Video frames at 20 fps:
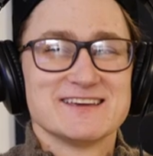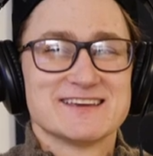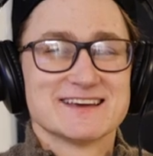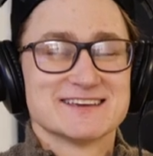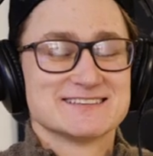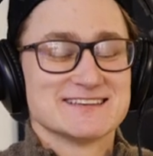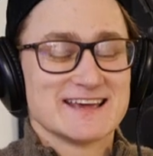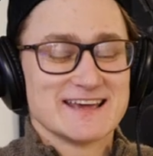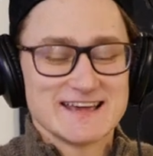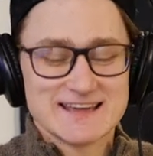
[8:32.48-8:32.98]

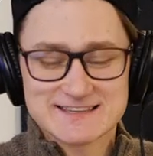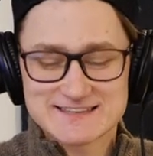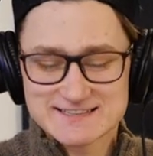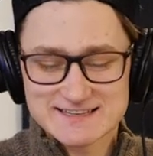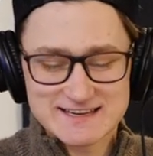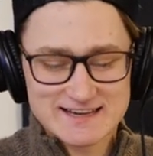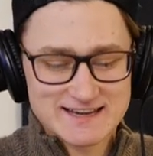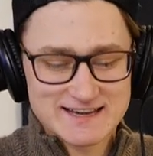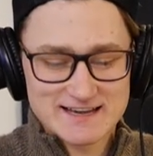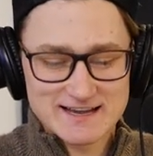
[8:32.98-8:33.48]
because
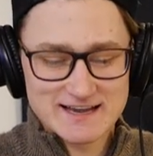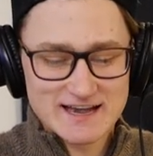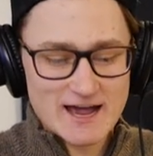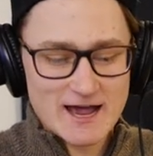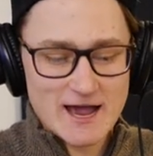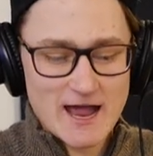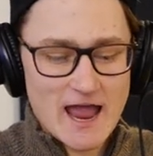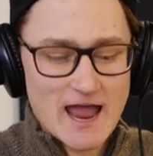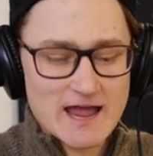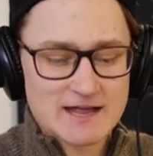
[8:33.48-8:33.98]
it's
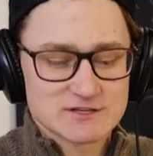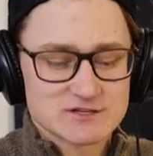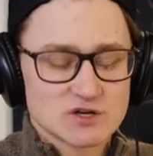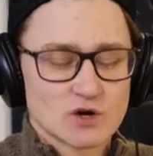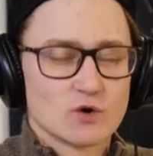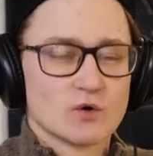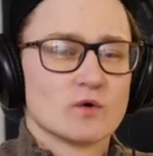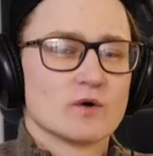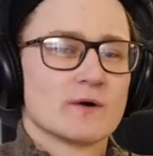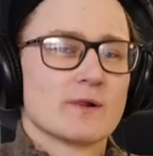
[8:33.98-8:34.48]
and
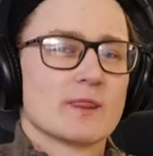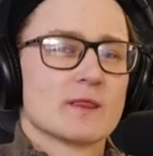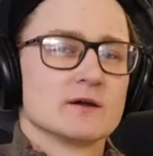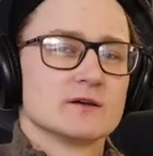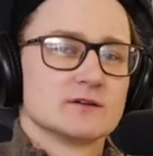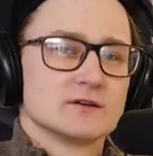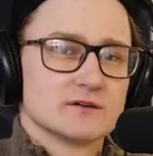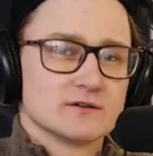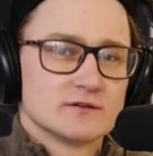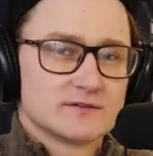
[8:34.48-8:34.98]
so
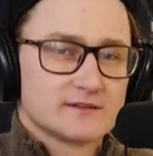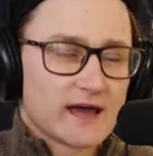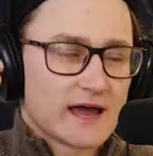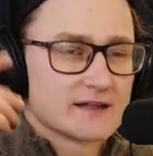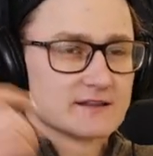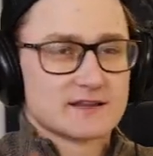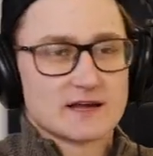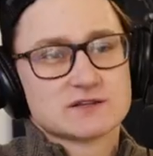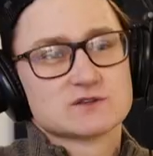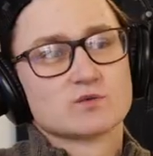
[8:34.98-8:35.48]

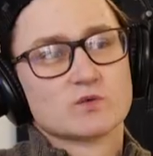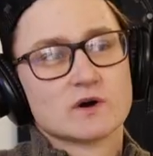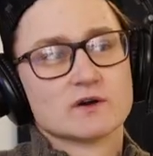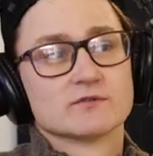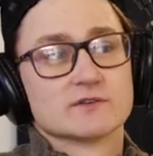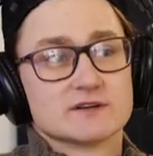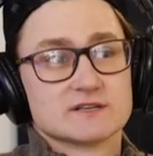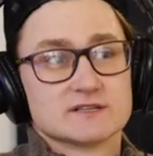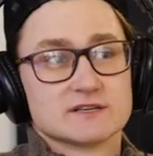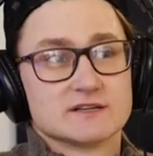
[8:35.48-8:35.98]
that that's
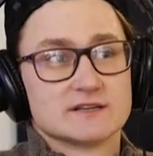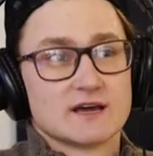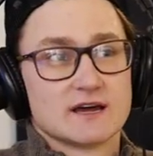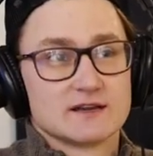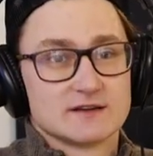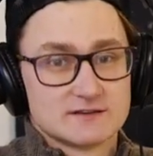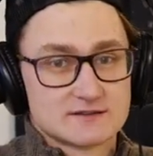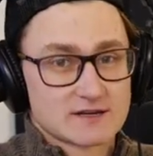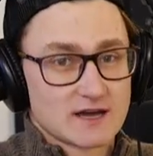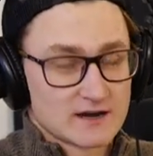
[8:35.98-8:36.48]
one reason
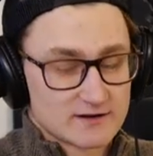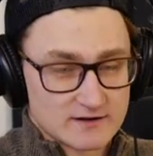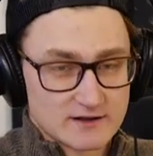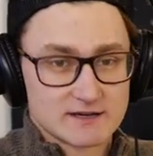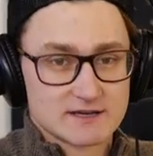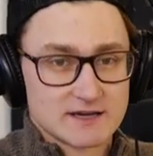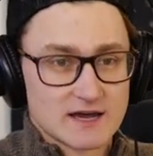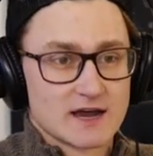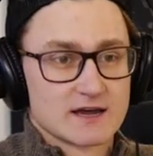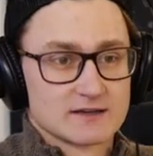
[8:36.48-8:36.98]
that he's kind of
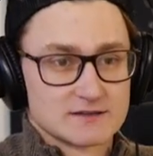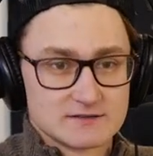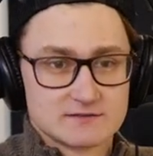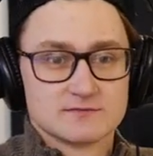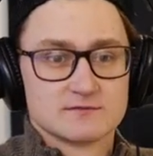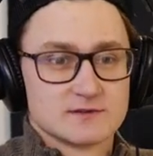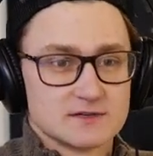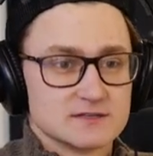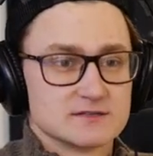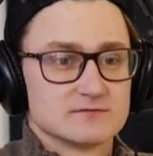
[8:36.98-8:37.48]
like yeah
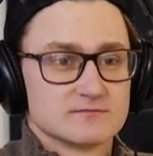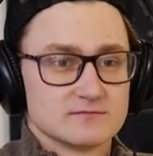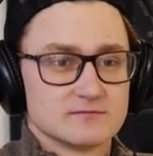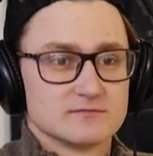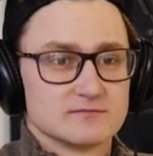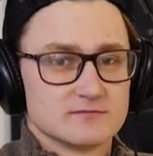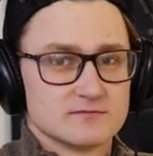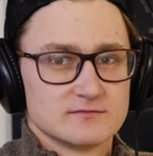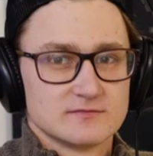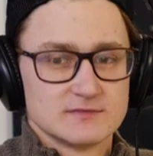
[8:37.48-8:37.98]
he's he's
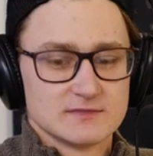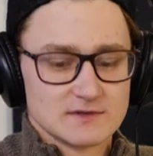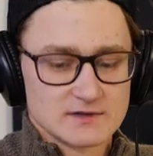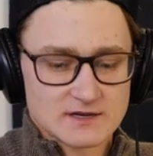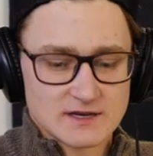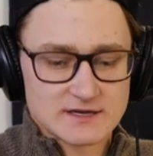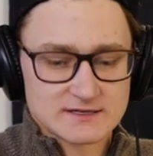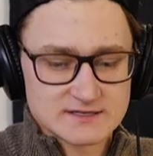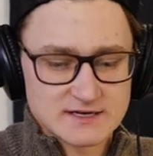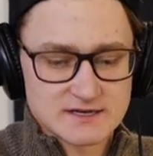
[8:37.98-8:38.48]

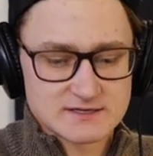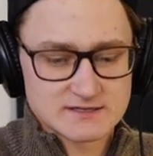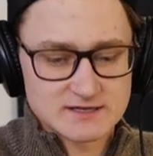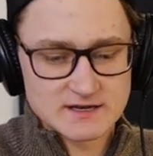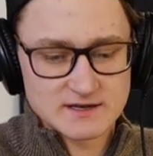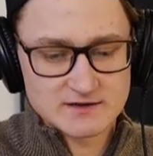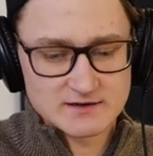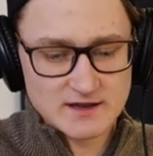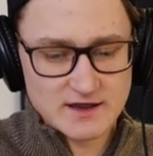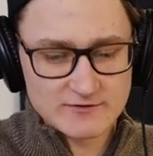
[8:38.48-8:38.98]
it says
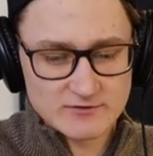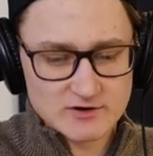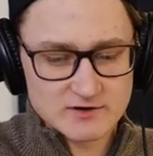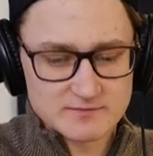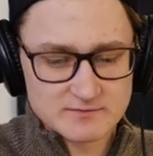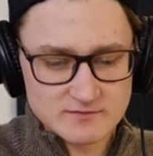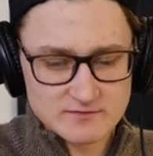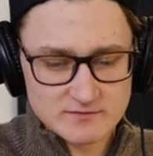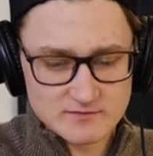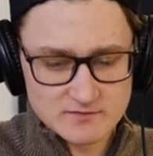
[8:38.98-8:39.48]
that
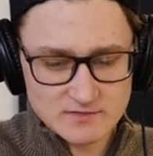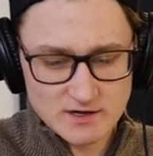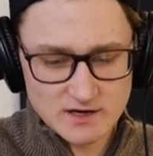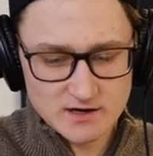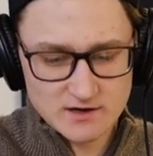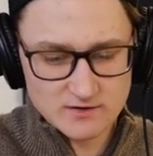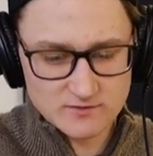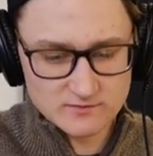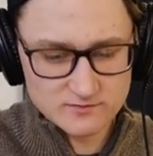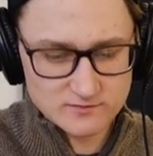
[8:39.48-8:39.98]
every
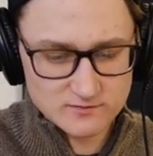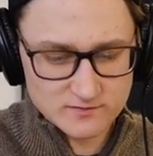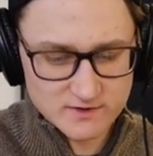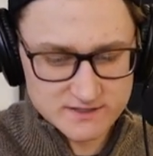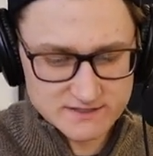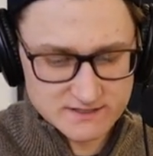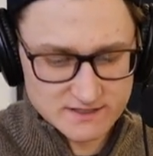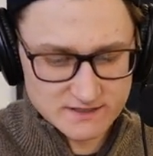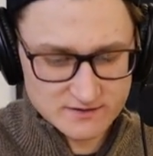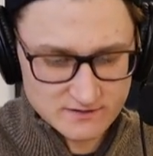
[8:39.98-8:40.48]
uh,
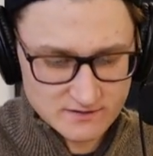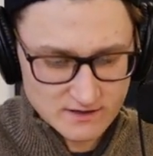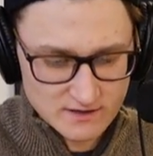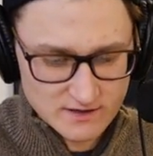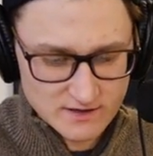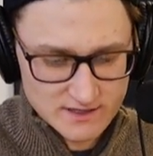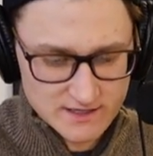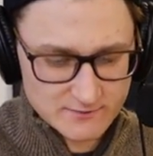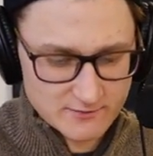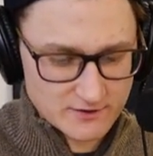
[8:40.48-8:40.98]
what is it
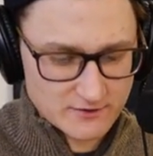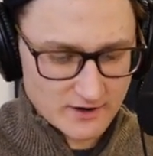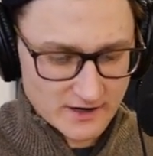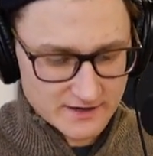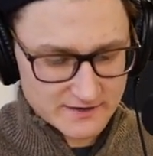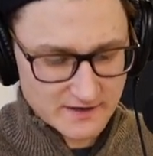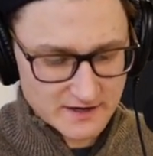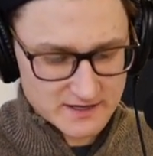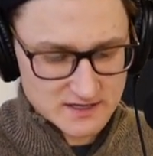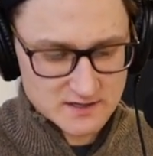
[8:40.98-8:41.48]
he
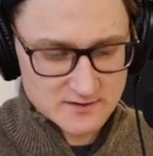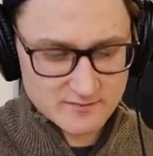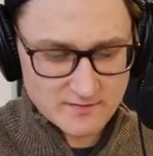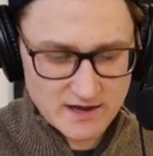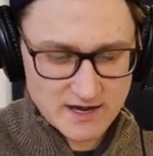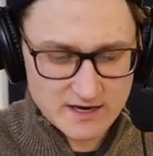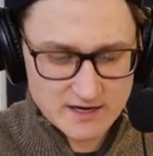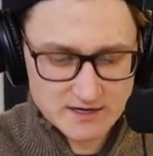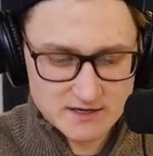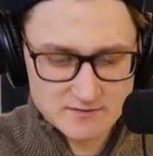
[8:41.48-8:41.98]
regretted that he had
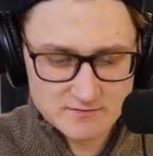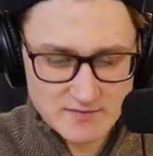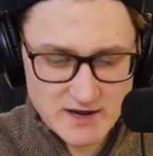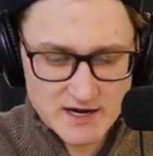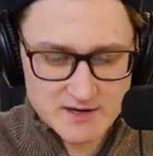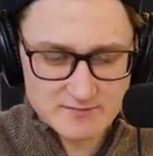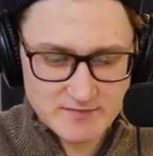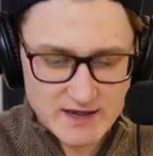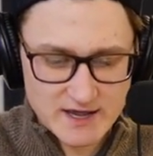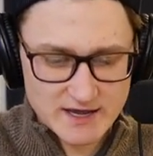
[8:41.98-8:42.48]
made
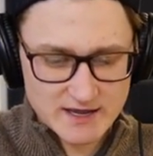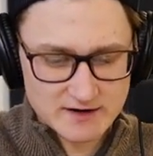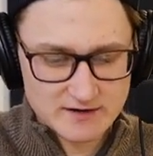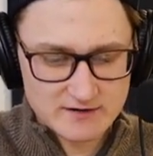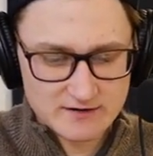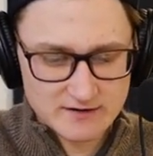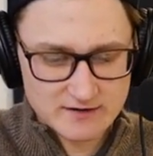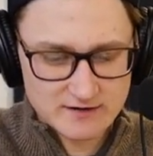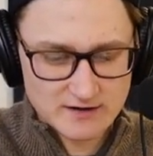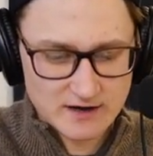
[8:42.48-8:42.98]
made
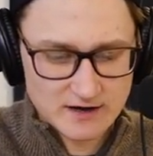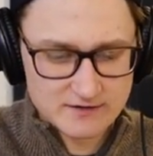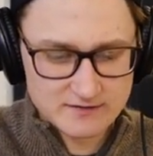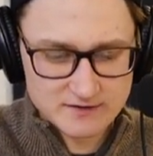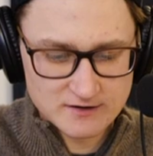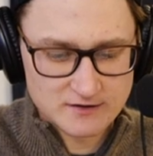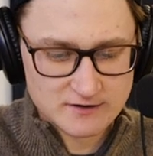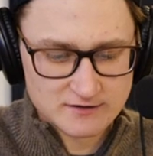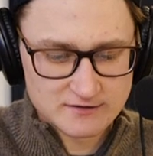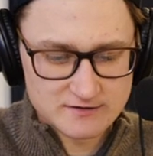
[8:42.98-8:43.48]
man on
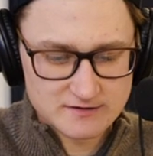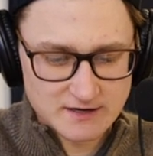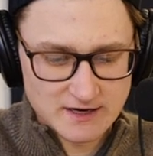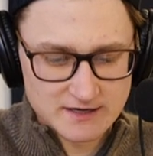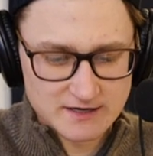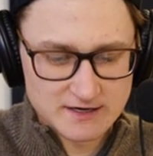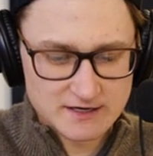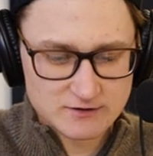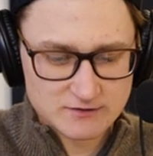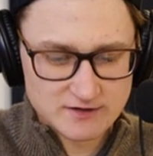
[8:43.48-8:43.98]
the earth and mm-hmm.